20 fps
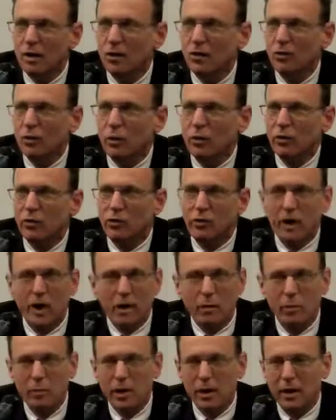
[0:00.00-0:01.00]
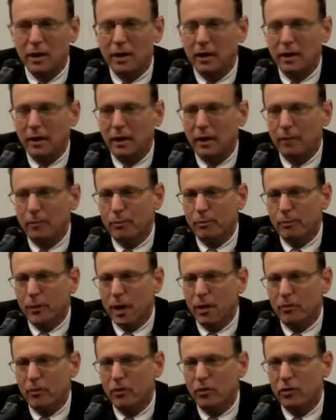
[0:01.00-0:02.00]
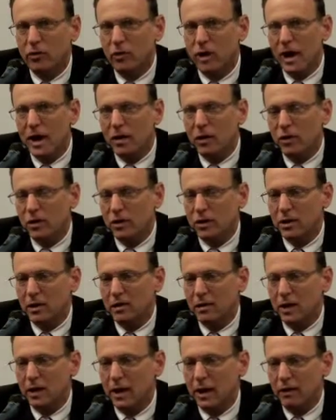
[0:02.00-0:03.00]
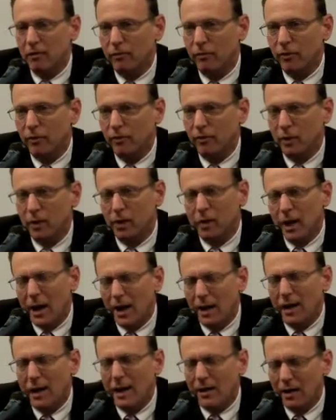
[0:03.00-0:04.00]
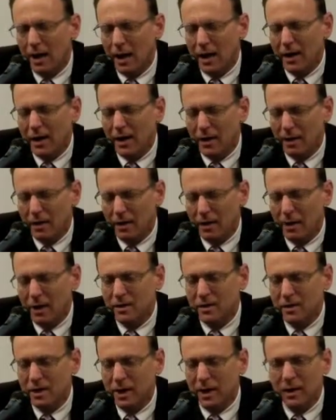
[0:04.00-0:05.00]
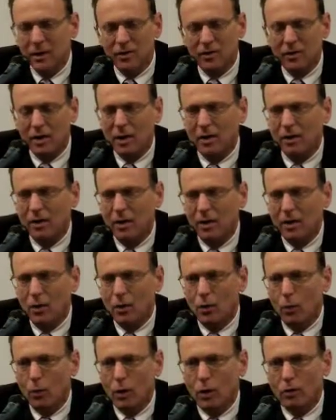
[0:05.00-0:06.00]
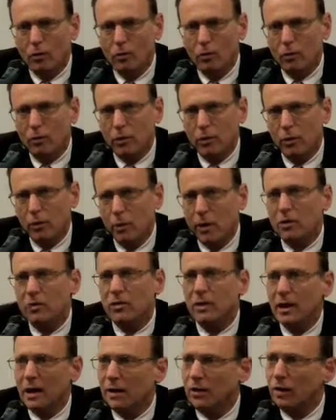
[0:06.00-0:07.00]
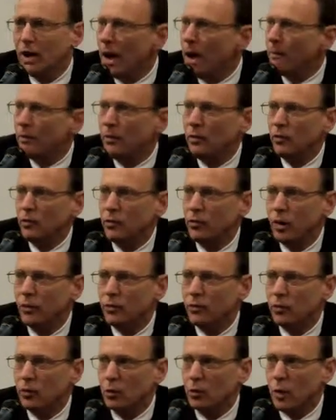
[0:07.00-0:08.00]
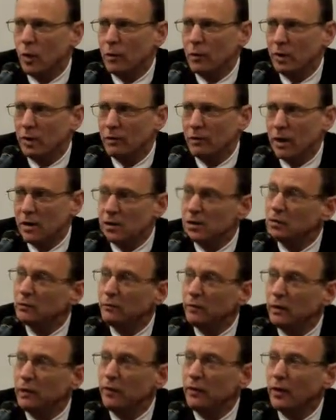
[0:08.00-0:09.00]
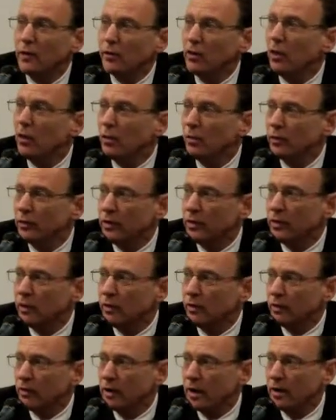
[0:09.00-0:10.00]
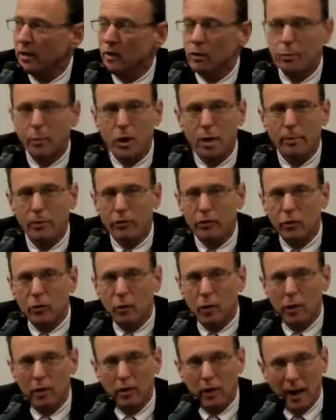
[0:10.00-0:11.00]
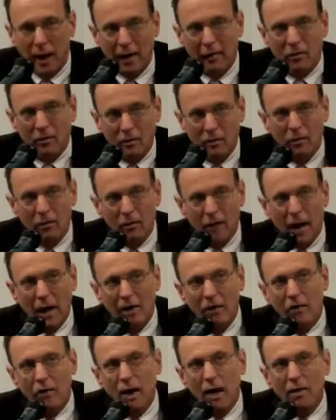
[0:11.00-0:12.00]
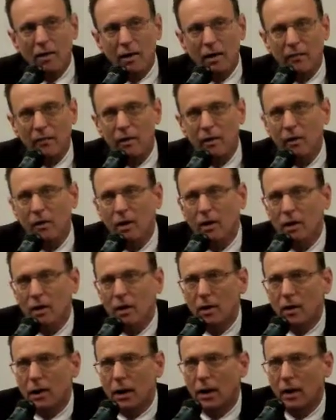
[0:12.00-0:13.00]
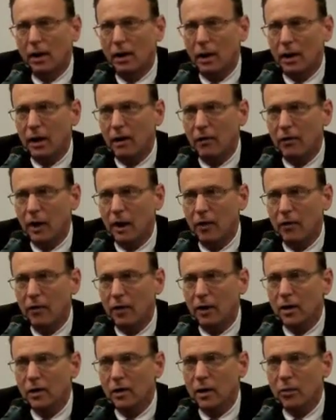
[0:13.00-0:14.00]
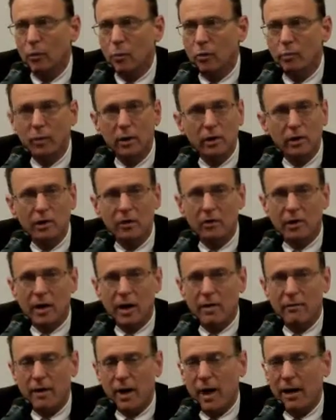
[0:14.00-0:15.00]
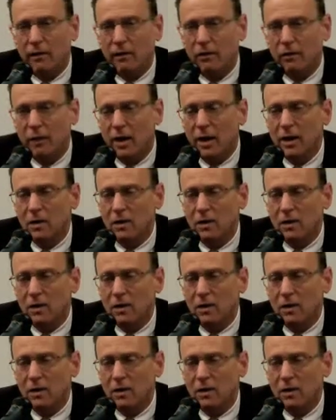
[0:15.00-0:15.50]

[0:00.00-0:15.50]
It's always struck me, ever since I got here in the late 1980s, that the best thing that could happen to Robson Square would if they just filled those holes in and created a proper square at ground level and ringed them with buildings that have active